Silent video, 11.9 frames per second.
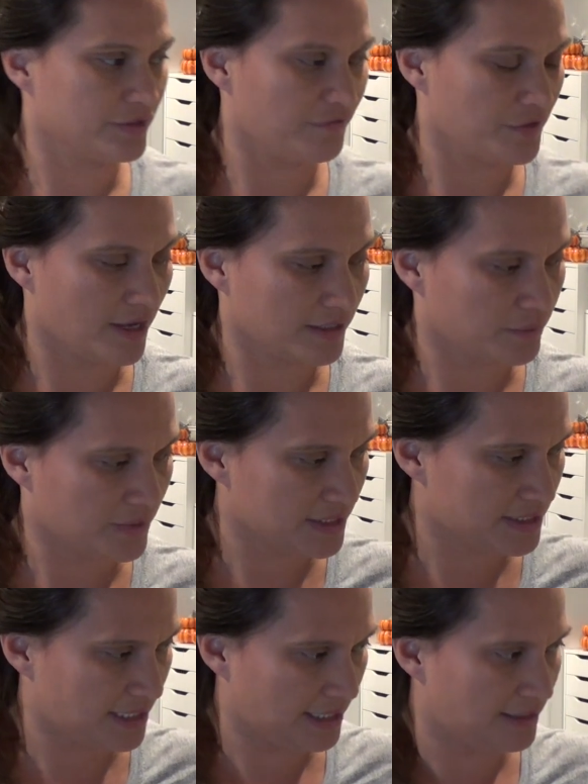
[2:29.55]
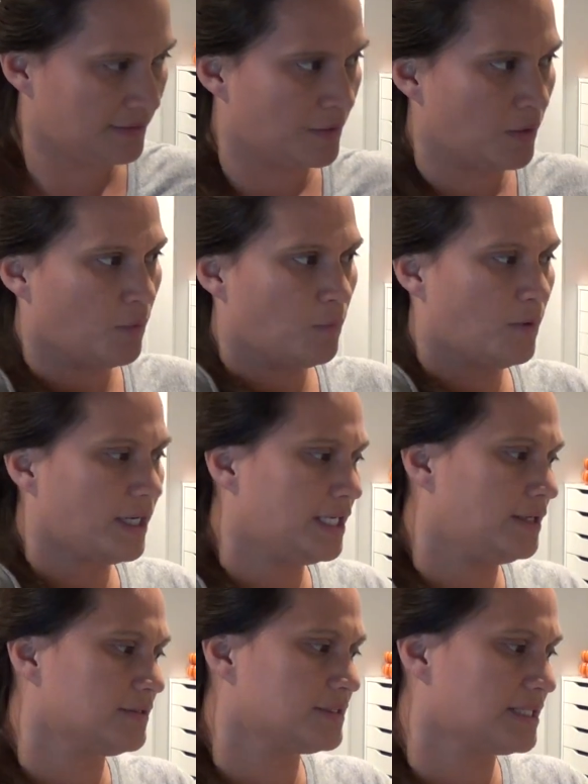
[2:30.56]
So if you guys want to see what
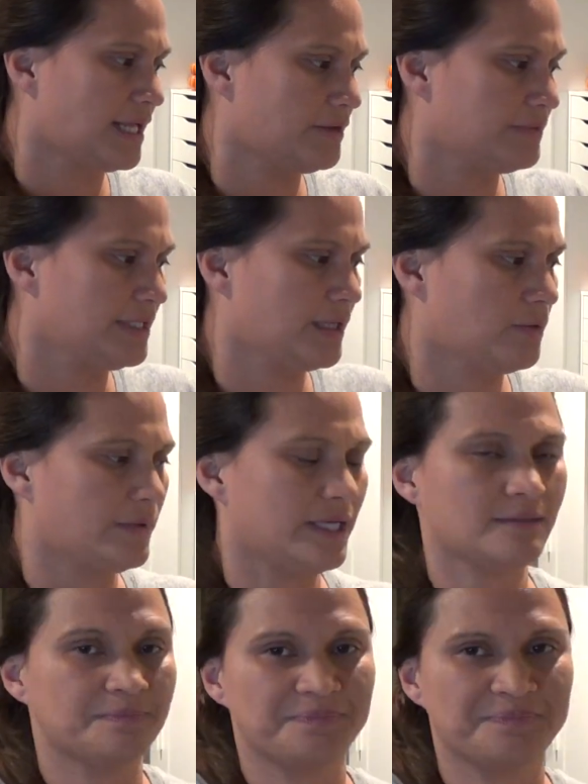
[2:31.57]
it looks like really quick.